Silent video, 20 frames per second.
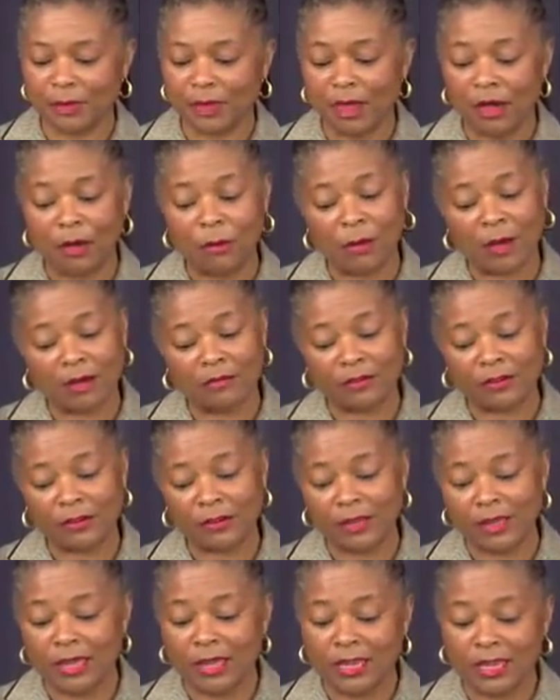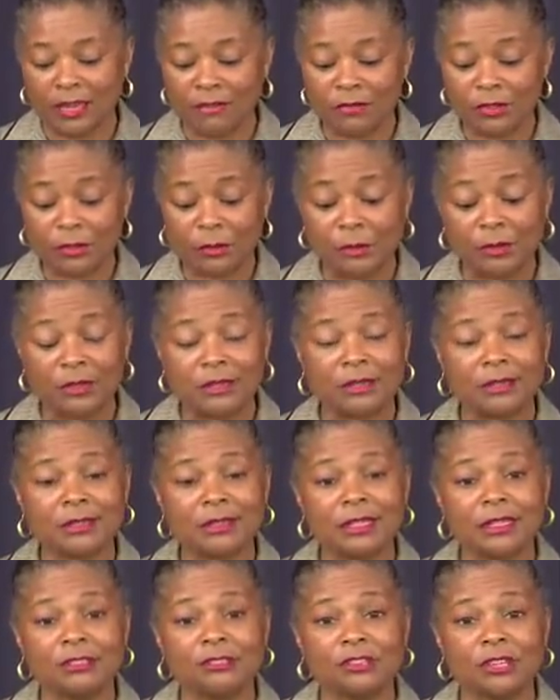However, given the
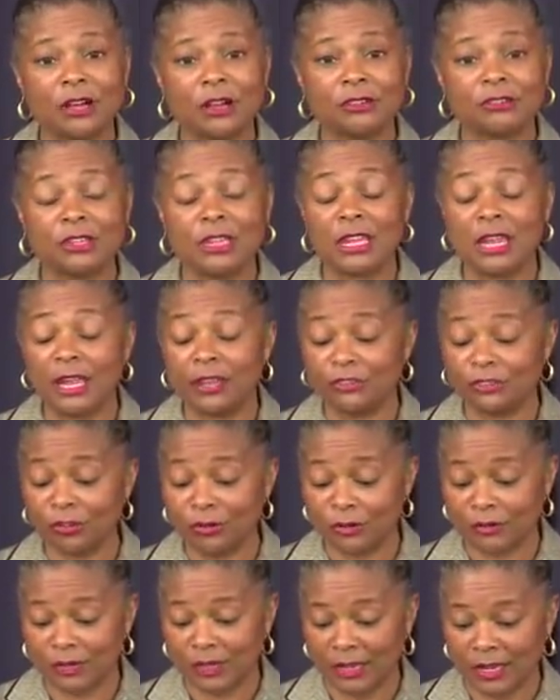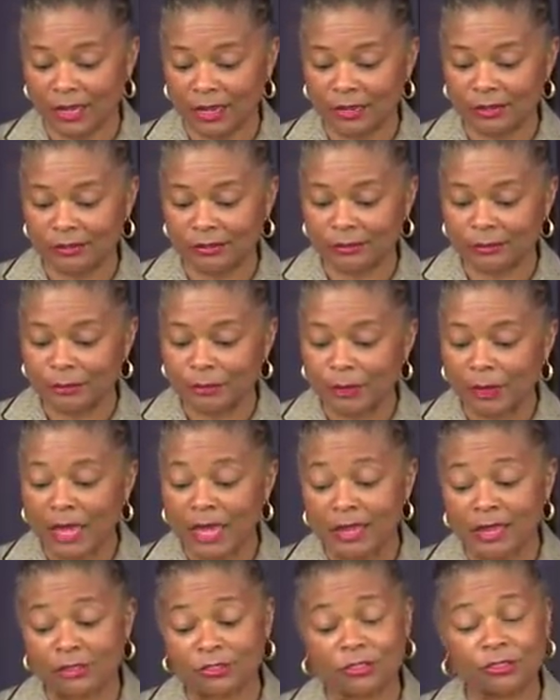politically charged nature of the case,
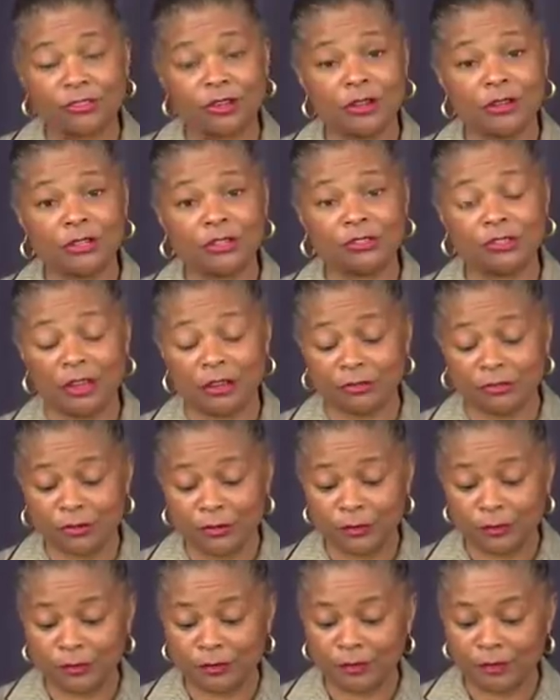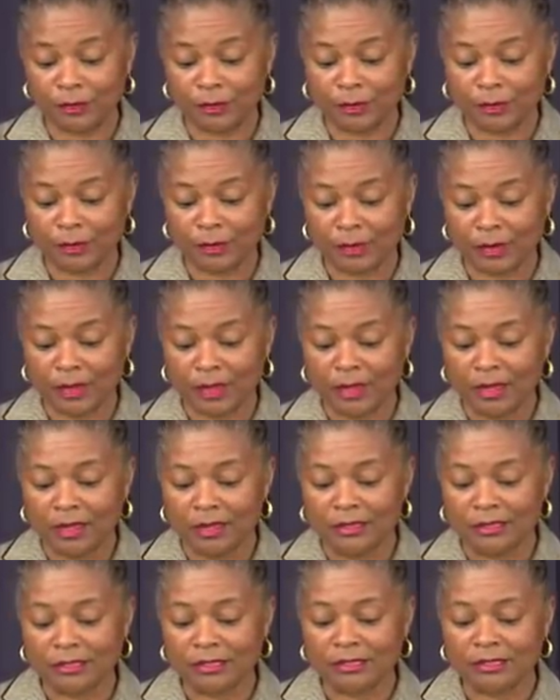and as Attorney General,
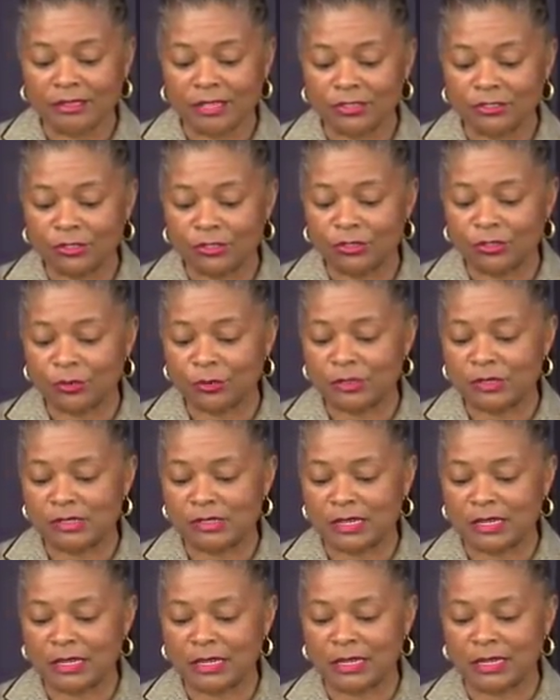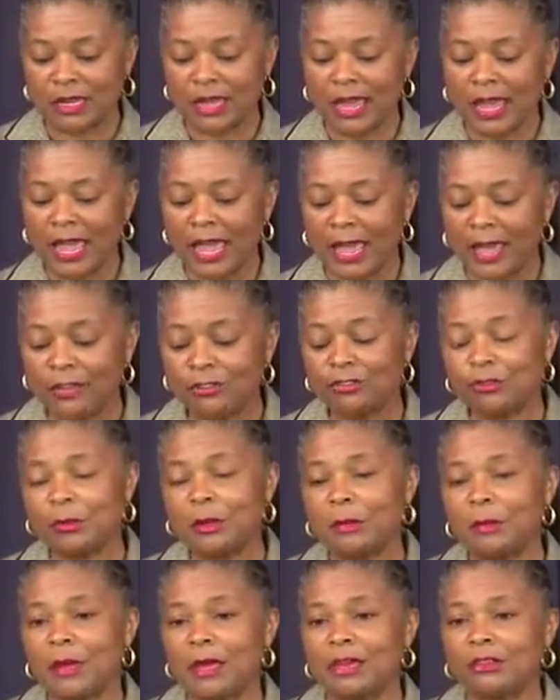the decision to proceed had to be
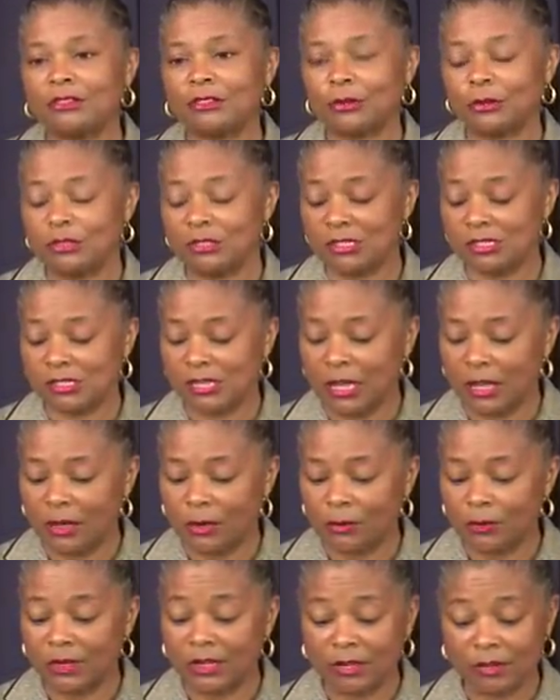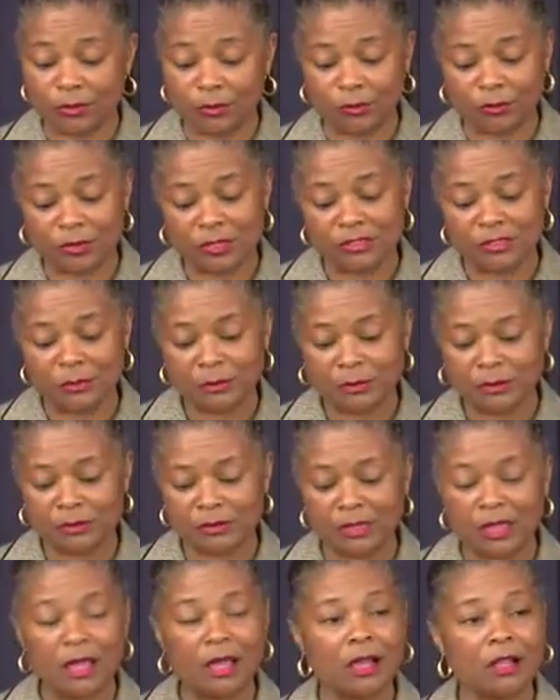based on sound legal principles,
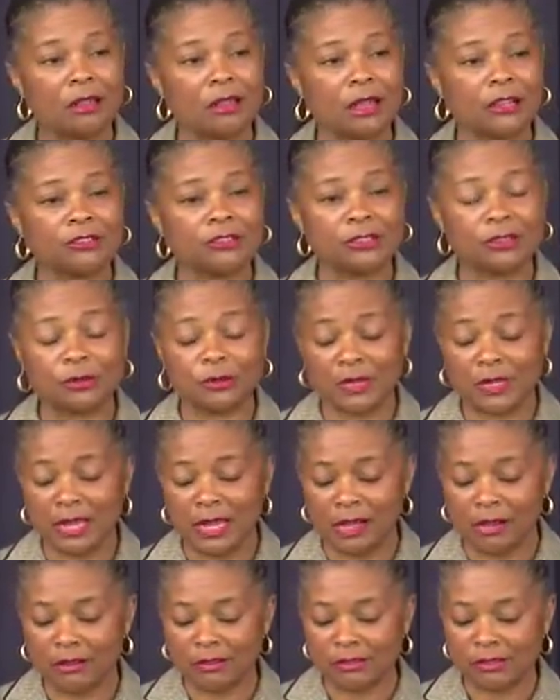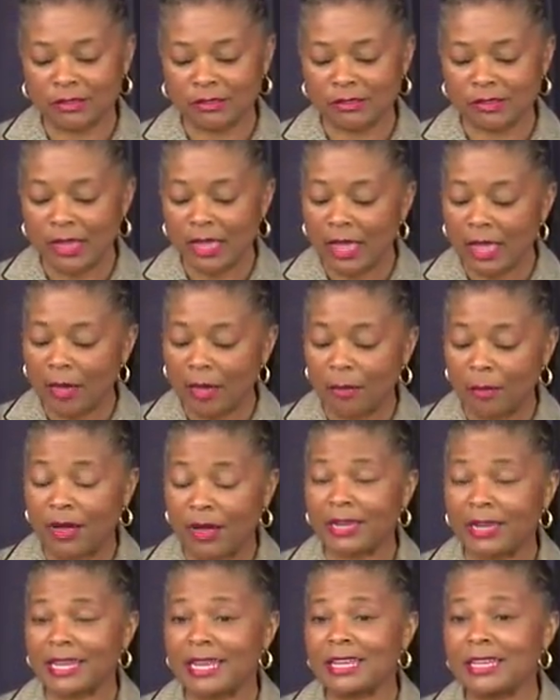logical analysis, and by
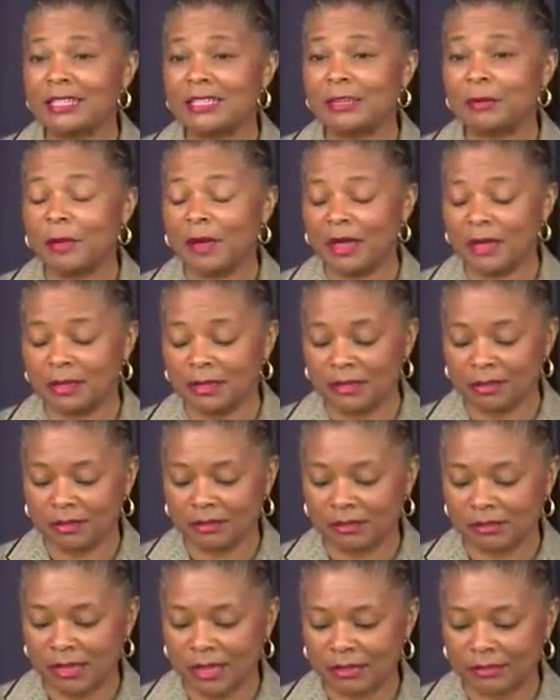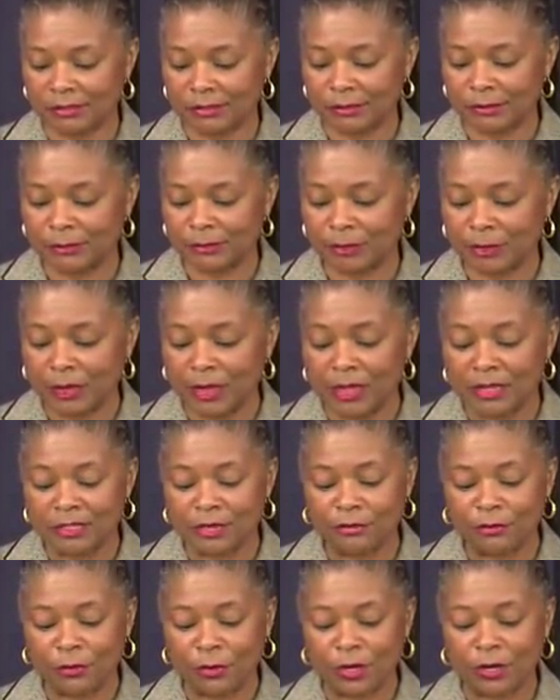an independent assessor,
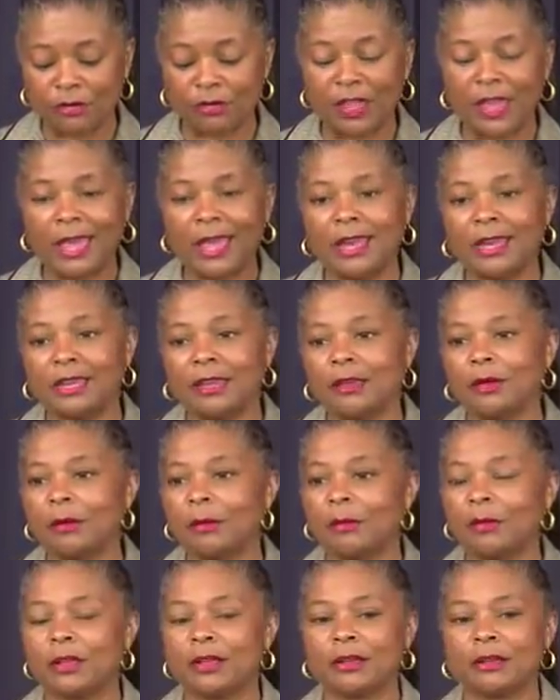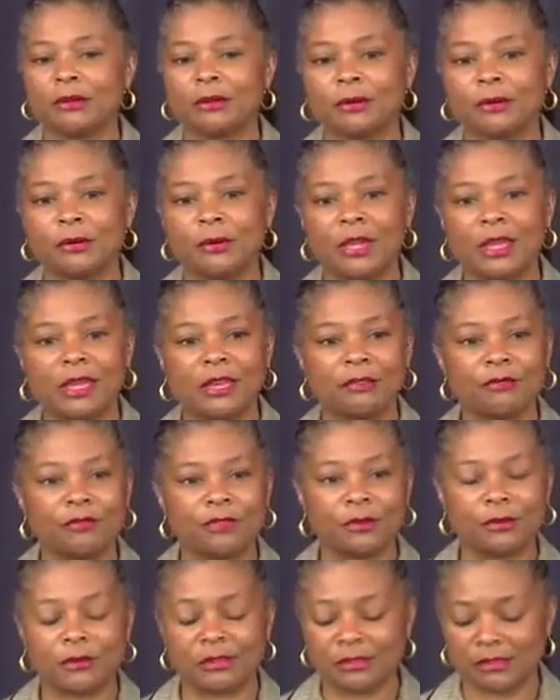devoid of any political
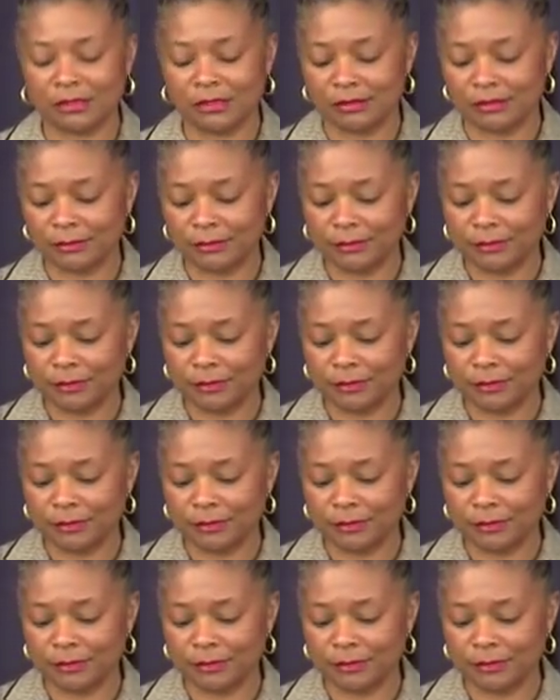influences.